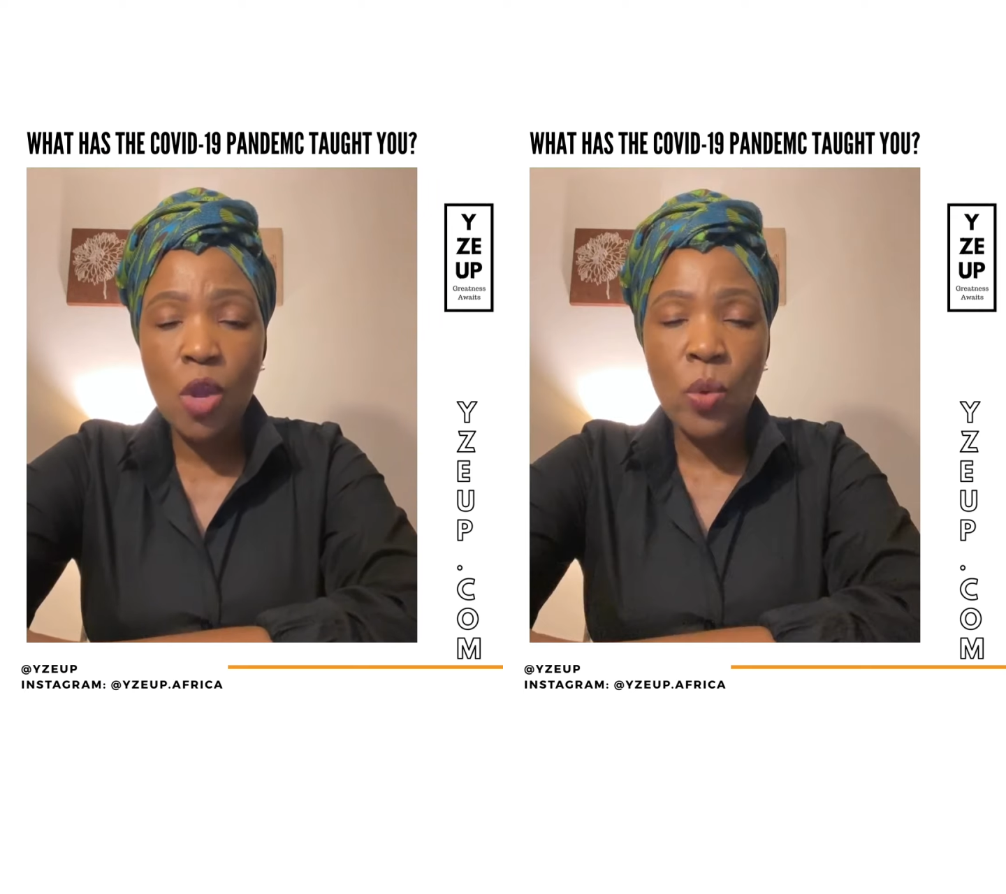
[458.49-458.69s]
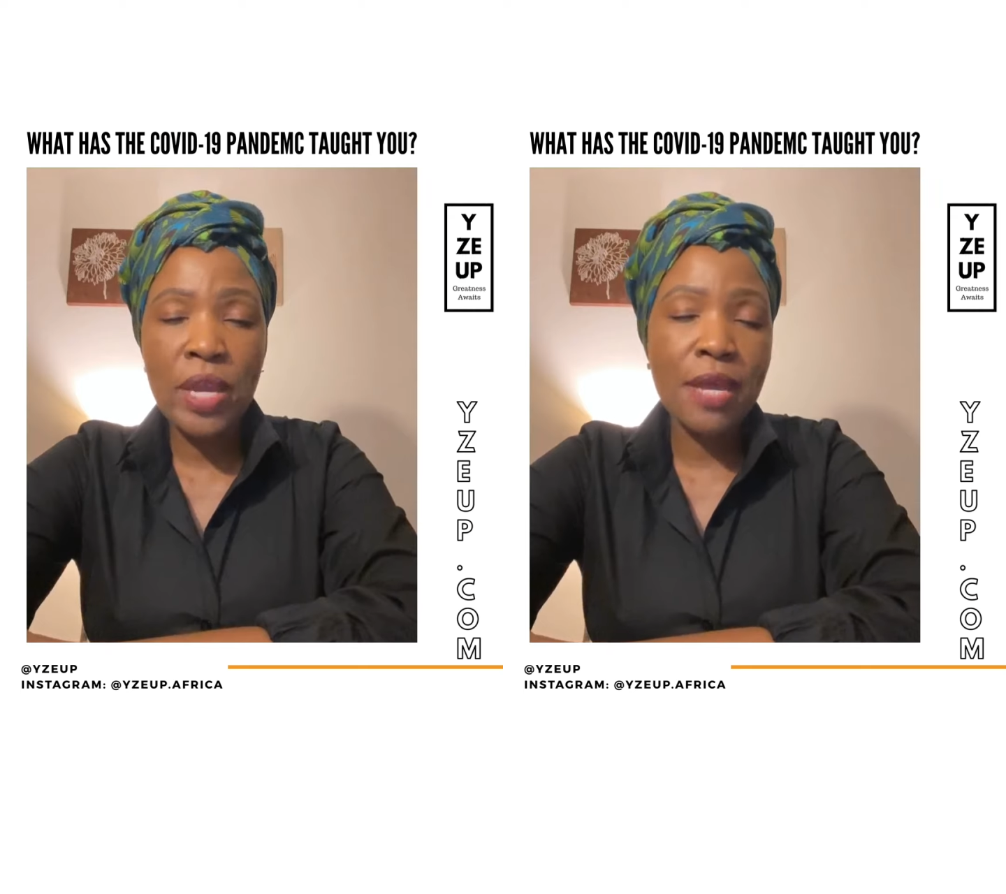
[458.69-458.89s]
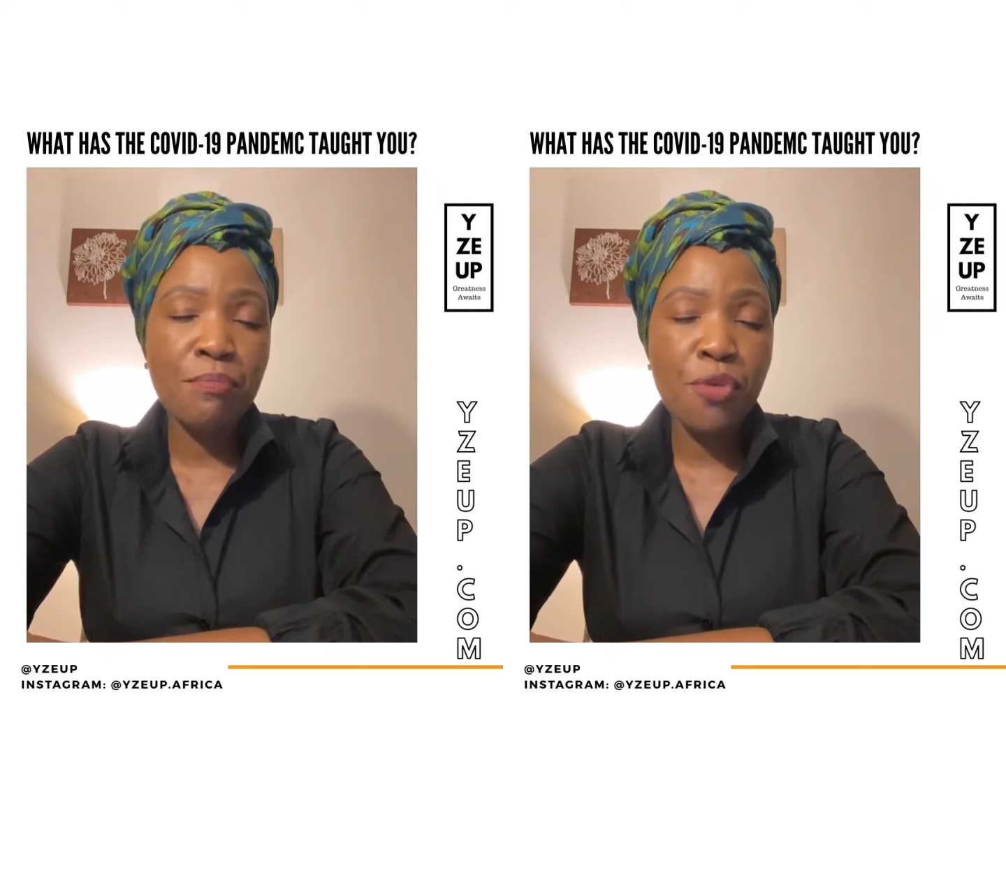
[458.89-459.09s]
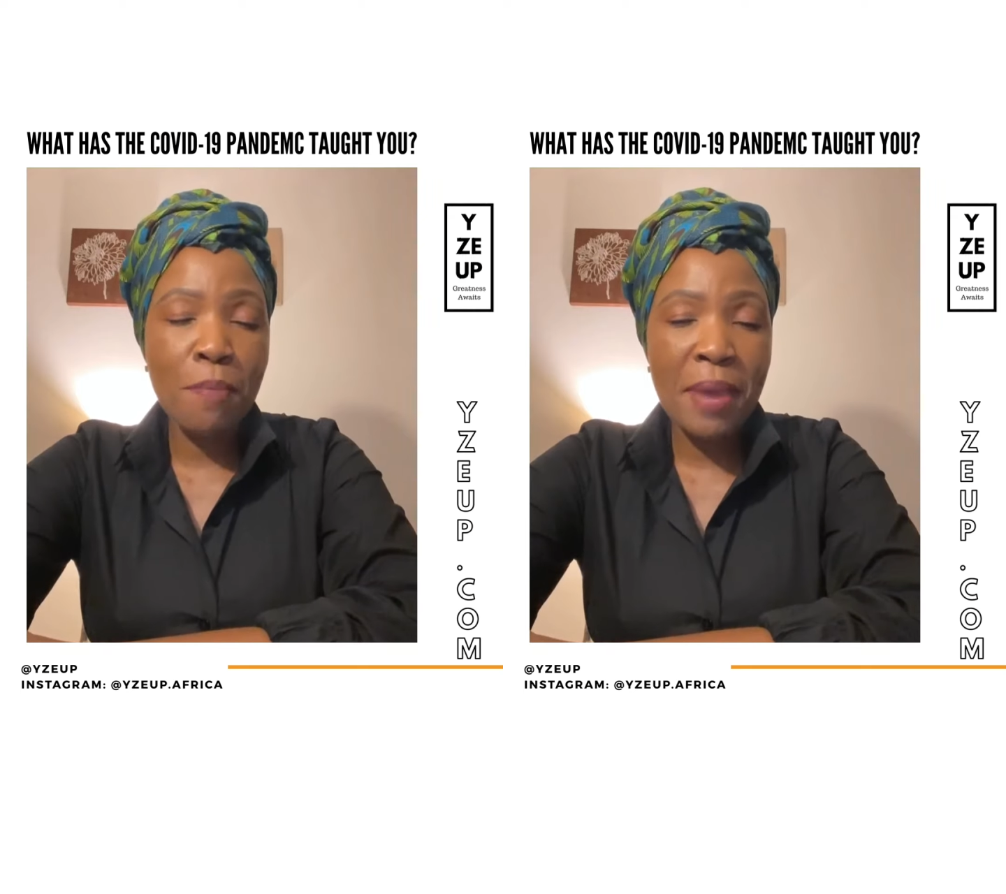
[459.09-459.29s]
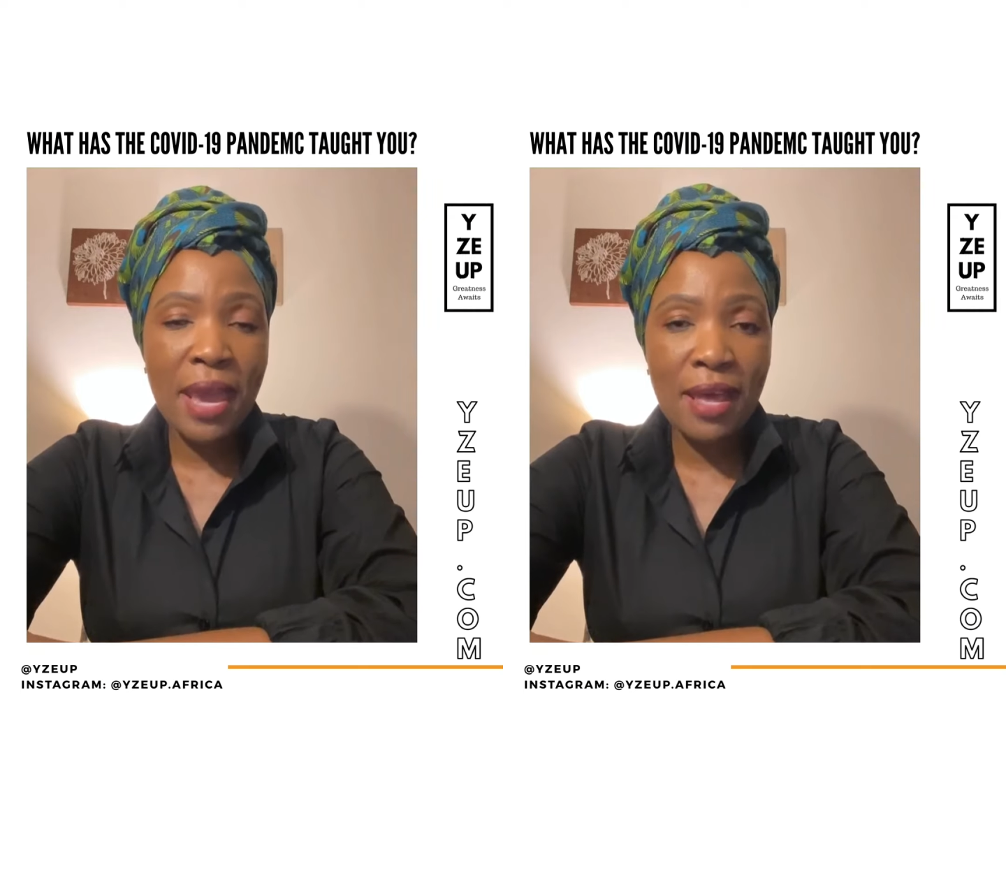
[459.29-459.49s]
we can
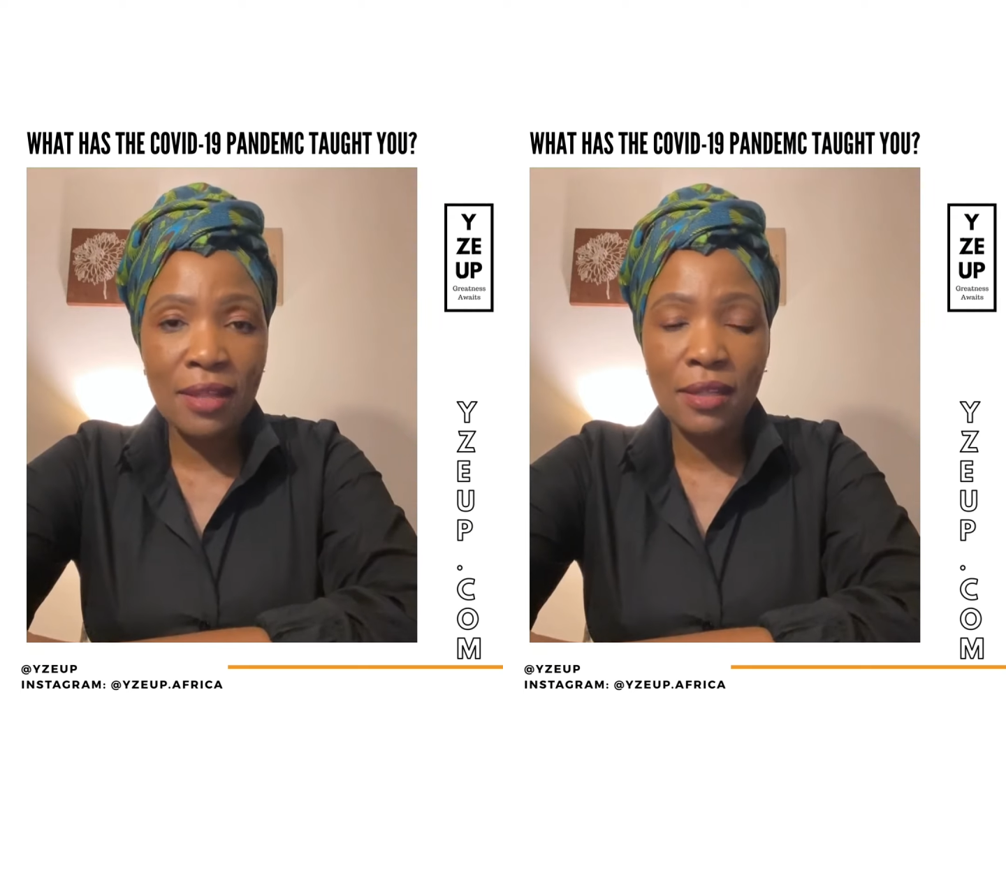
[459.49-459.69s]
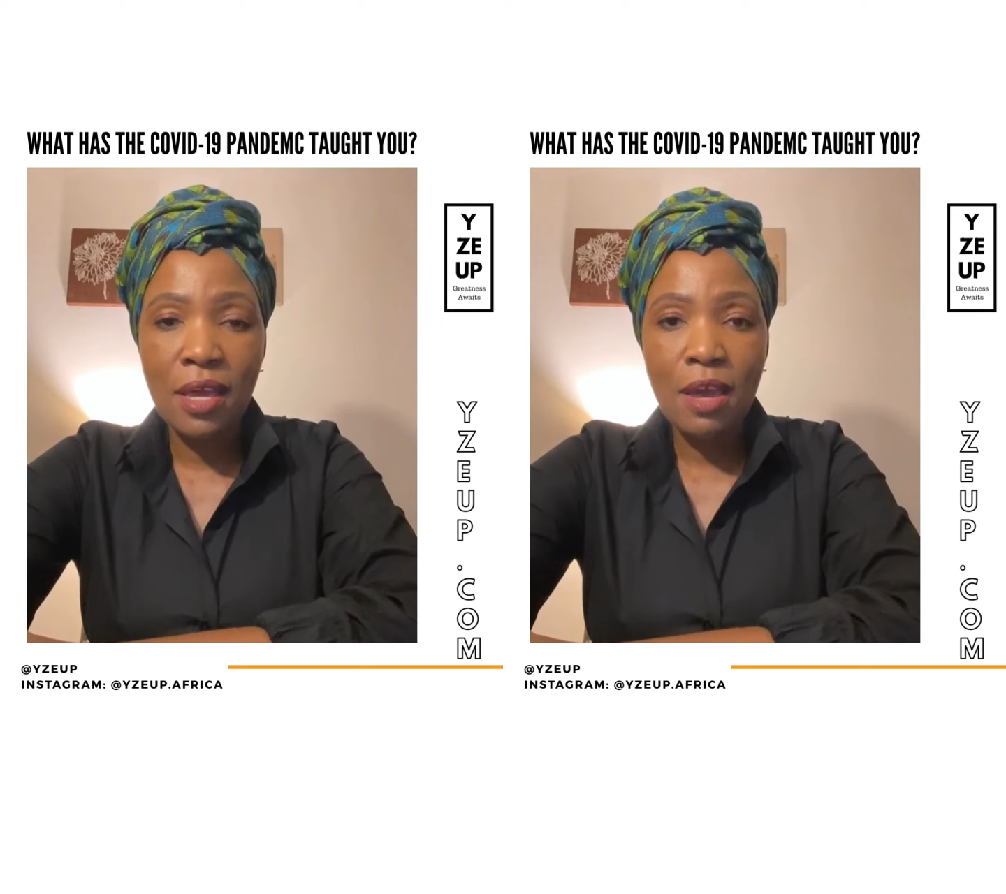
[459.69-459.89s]
propel